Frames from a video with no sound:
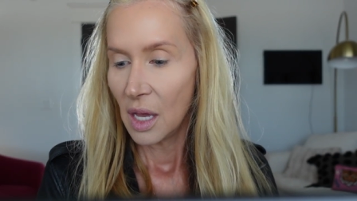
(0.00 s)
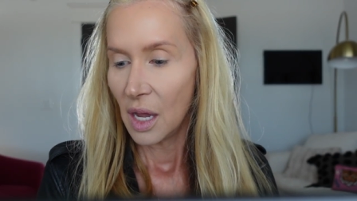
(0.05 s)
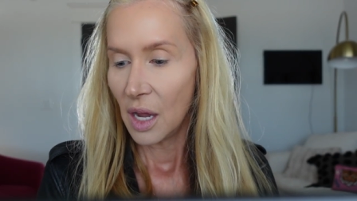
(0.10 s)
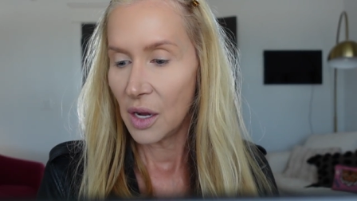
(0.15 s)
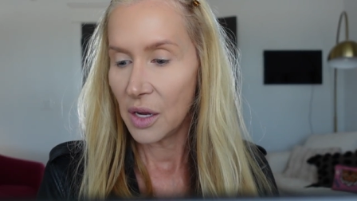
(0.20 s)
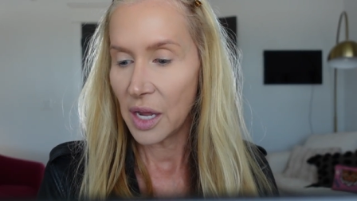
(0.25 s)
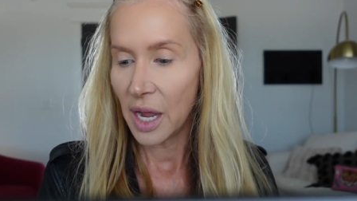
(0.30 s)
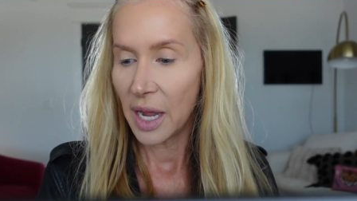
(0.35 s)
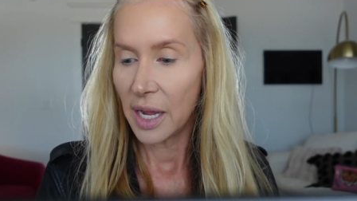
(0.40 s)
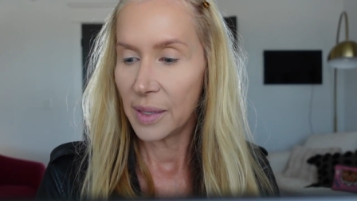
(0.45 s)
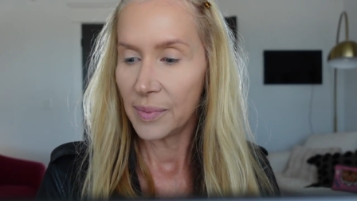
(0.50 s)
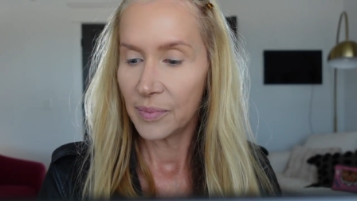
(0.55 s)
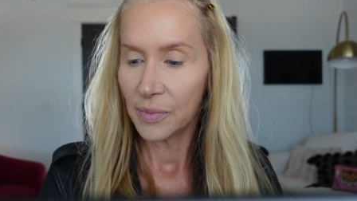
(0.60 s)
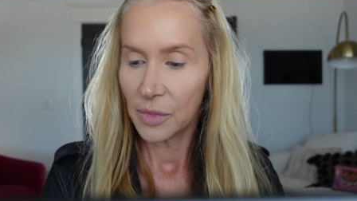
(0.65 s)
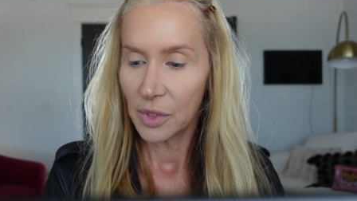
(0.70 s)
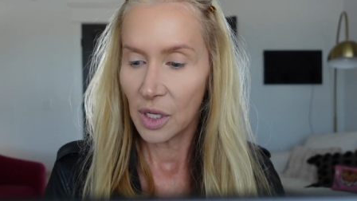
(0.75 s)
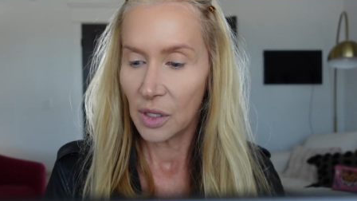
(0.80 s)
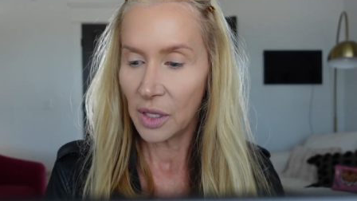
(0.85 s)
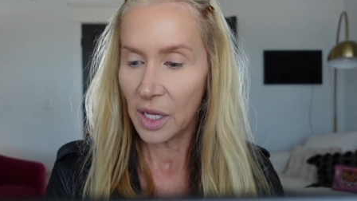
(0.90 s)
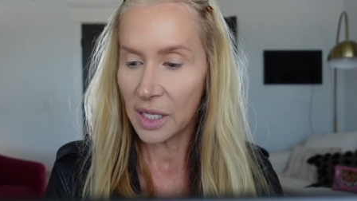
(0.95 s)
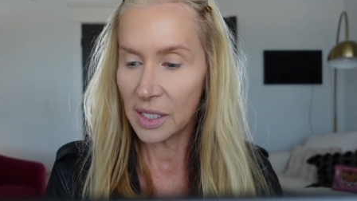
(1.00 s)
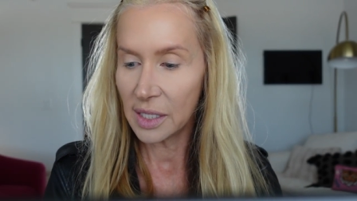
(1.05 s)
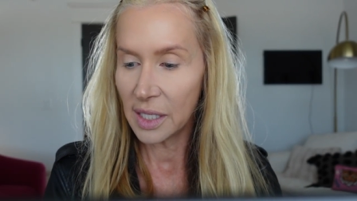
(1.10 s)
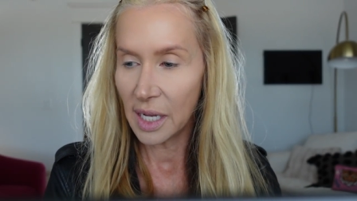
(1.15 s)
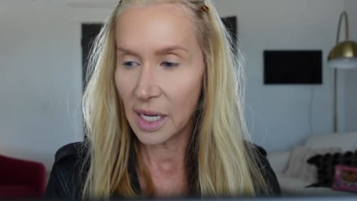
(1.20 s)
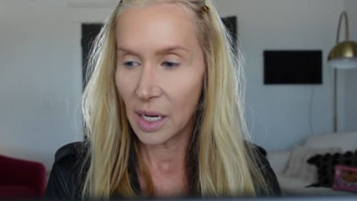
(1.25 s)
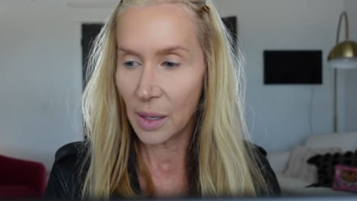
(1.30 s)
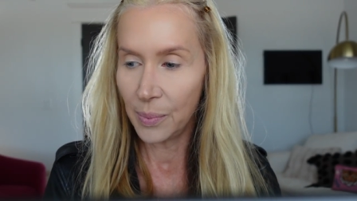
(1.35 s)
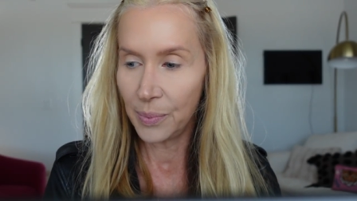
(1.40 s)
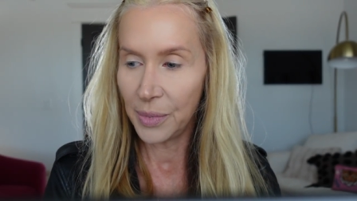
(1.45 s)
Okay, so let's
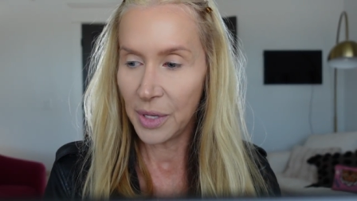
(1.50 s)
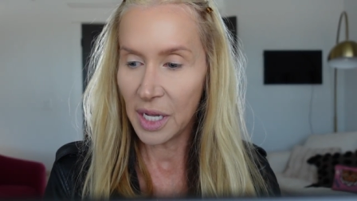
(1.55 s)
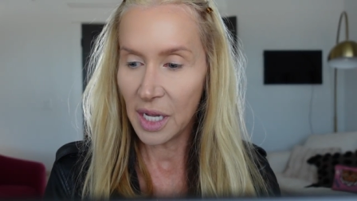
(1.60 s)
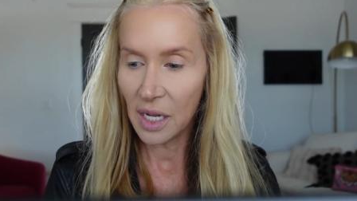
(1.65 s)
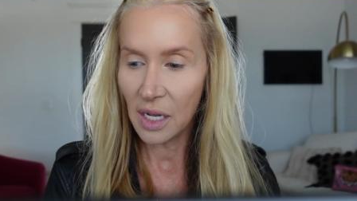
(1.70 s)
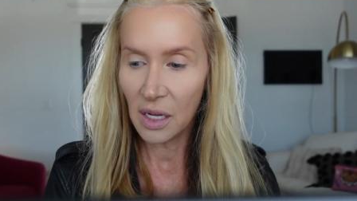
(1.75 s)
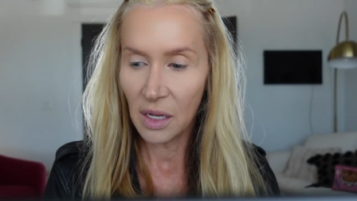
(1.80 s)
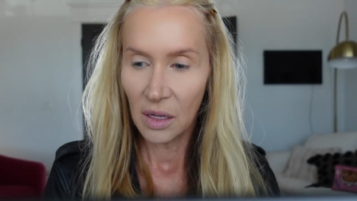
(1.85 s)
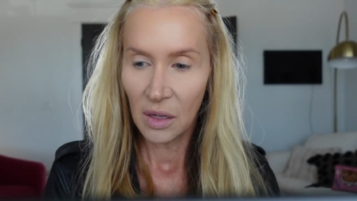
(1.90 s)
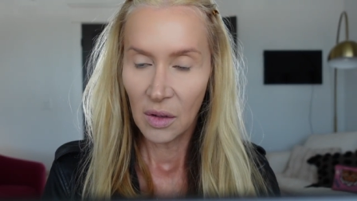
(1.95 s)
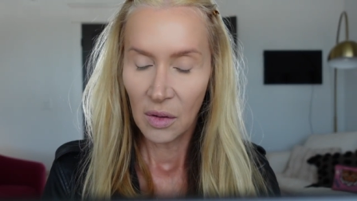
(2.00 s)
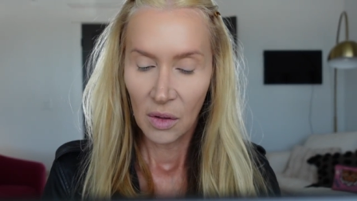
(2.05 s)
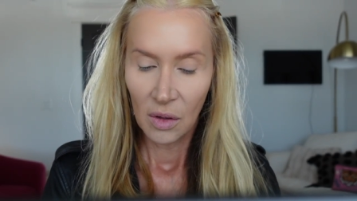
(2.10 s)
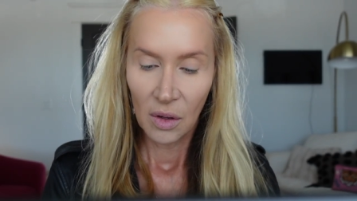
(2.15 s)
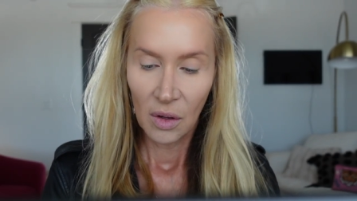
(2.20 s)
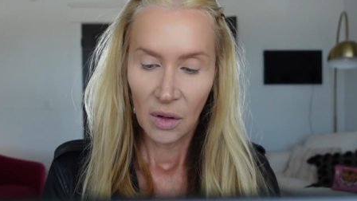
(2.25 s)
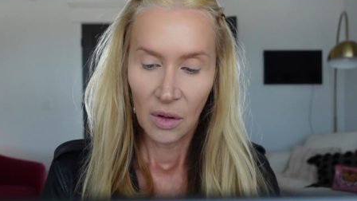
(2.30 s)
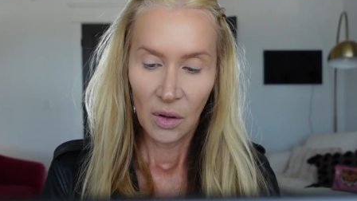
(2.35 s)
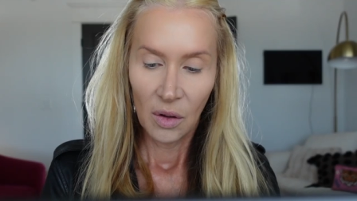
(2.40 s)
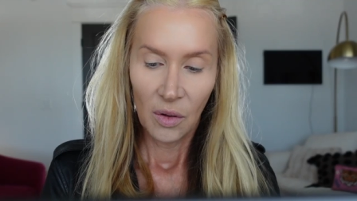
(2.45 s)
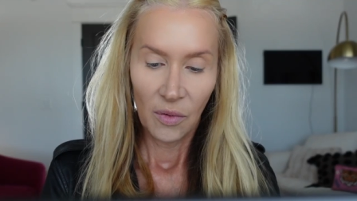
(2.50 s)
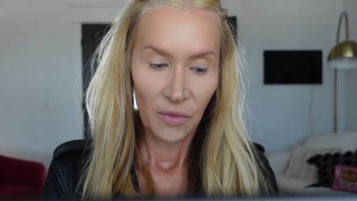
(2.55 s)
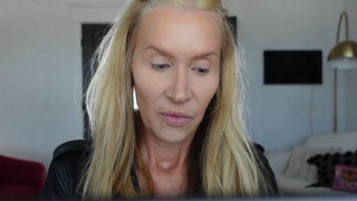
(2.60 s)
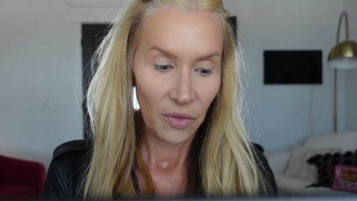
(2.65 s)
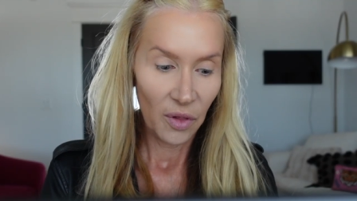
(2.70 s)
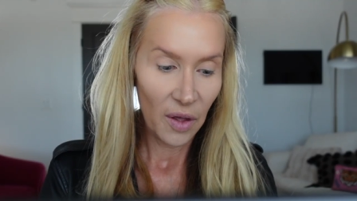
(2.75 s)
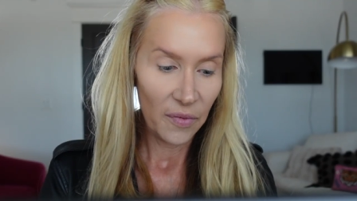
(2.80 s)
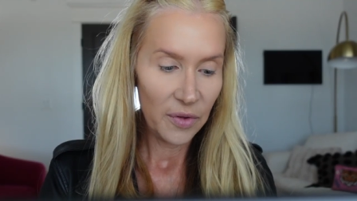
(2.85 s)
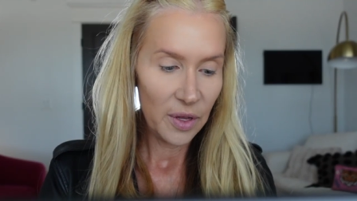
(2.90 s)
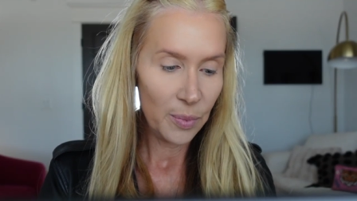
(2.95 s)
get a big
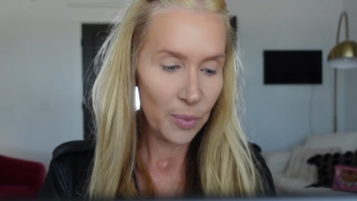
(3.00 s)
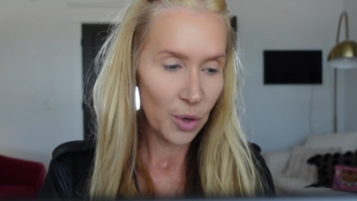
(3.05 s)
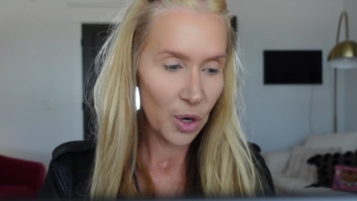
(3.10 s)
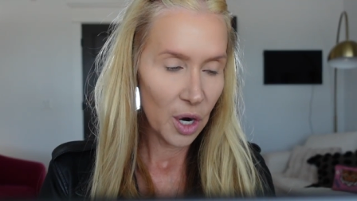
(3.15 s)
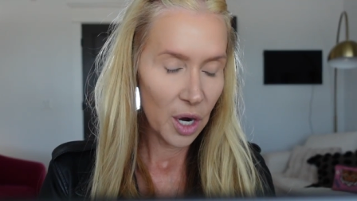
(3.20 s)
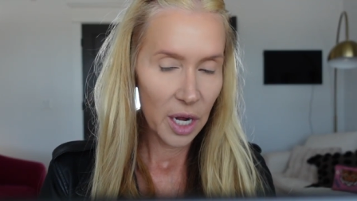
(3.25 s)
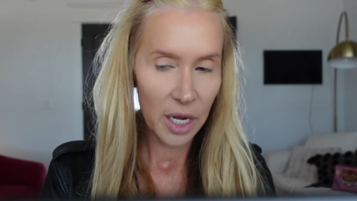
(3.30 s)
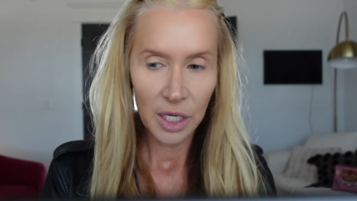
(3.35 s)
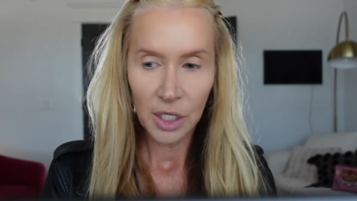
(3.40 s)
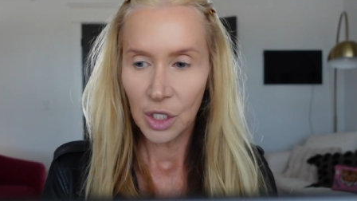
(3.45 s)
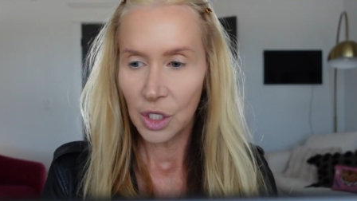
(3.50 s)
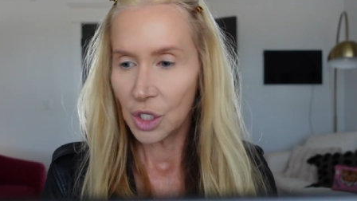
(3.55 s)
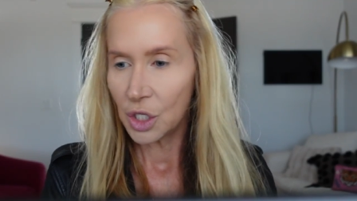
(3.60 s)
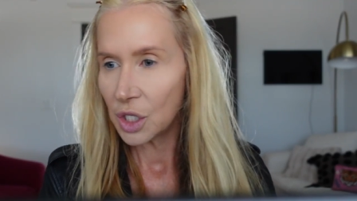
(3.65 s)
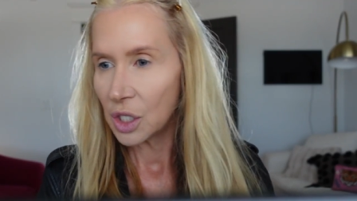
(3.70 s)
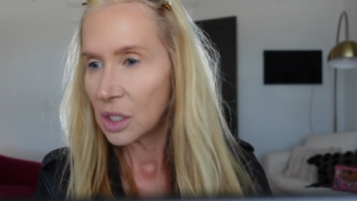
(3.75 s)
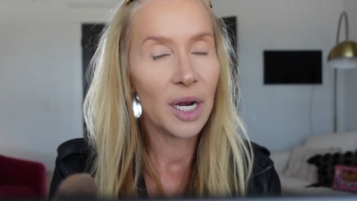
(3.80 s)
fluffy brush.